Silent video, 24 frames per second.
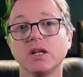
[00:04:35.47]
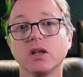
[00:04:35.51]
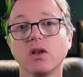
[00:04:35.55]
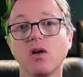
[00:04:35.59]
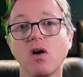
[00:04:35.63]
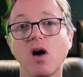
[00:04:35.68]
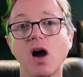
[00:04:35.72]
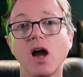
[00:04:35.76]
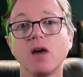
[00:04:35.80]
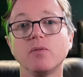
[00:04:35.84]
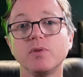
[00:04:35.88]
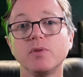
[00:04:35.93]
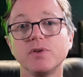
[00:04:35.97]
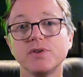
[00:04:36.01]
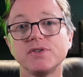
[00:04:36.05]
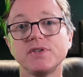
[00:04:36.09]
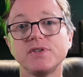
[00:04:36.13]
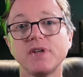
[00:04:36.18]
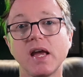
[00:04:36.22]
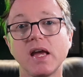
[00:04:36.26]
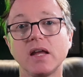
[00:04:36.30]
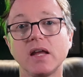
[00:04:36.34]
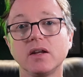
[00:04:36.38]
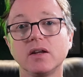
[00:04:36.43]
line with
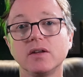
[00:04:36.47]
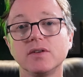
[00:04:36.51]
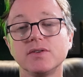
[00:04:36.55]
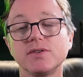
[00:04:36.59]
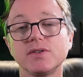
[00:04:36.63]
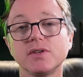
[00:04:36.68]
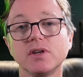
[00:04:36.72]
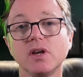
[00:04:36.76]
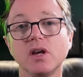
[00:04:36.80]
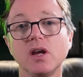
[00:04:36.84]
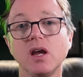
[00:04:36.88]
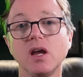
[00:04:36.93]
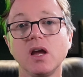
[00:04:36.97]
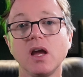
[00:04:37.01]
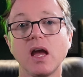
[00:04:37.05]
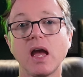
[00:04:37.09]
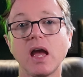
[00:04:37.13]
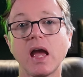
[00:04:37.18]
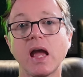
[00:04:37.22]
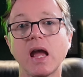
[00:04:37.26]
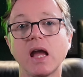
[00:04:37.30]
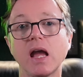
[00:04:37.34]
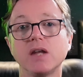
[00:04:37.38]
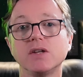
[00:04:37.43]
standards
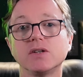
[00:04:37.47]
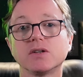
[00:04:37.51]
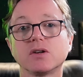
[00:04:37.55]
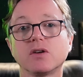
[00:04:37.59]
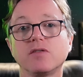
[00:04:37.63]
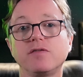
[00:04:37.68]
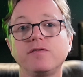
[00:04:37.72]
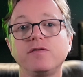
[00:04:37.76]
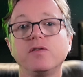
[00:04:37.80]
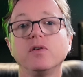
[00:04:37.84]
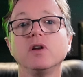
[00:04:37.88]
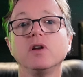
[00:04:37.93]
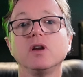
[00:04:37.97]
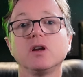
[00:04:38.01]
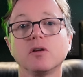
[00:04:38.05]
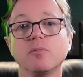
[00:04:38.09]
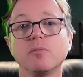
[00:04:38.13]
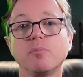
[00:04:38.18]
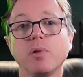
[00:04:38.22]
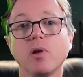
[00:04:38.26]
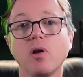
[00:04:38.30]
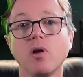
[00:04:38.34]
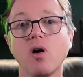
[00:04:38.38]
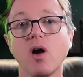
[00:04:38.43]
and fully
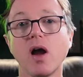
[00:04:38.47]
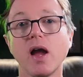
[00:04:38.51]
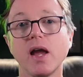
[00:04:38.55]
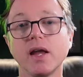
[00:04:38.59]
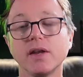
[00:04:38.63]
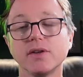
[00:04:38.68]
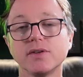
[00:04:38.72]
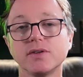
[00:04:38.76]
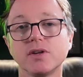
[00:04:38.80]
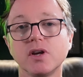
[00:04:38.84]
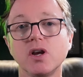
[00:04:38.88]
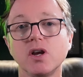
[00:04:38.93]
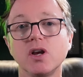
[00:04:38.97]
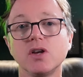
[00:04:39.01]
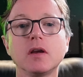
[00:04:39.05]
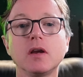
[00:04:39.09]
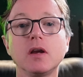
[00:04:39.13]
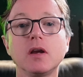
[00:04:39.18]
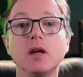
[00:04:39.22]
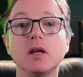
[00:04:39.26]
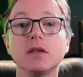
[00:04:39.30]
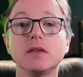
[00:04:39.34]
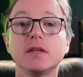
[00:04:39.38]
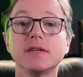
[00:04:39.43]
compliant.
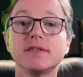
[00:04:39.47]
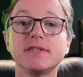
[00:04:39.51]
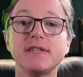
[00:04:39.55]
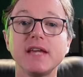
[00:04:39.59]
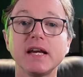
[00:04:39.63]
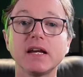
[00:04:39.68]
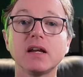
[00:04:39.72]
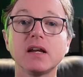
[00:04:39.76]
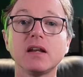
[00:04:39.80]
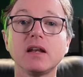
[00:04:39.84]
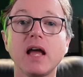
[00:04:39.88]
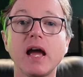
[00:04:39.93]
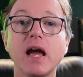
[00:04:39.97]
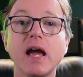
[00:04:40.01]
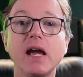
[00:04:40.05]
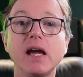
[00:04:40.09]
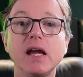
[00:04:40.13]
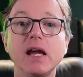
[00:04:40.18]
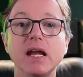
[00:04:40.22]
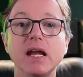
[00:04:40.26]
The second layer